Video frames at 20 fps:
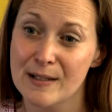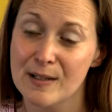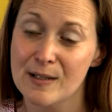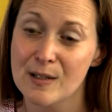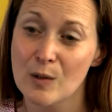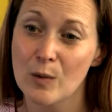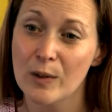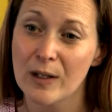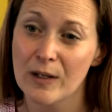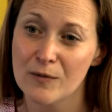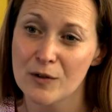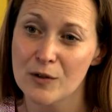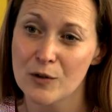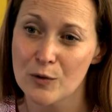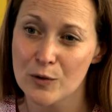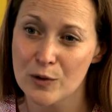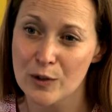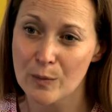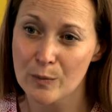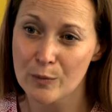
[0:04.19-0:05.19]
So we'll give
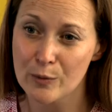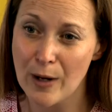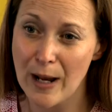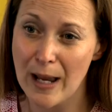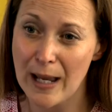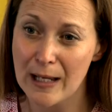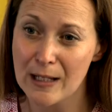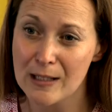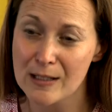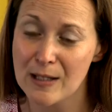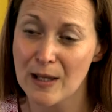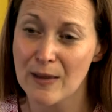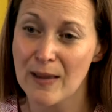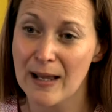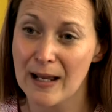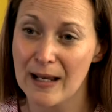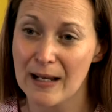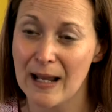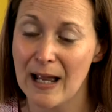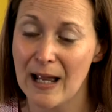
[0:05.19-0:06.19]
children a break so they
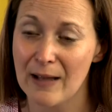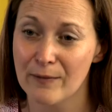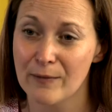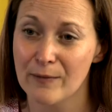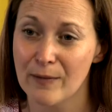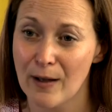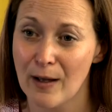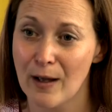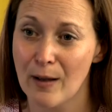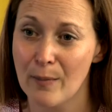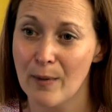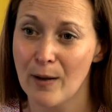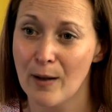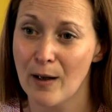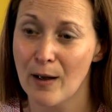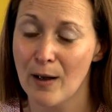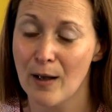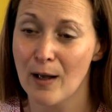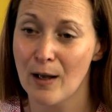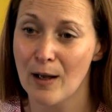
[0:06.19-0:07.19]
can have um,
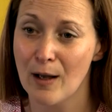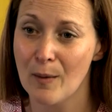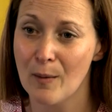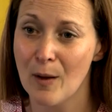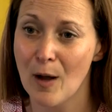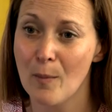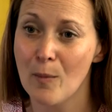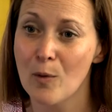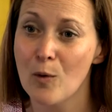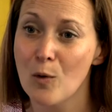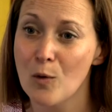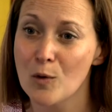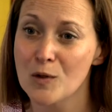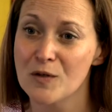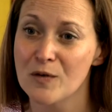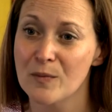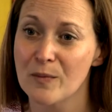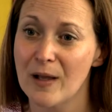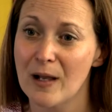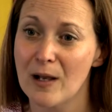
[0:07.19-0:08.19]
a, a, a pause from their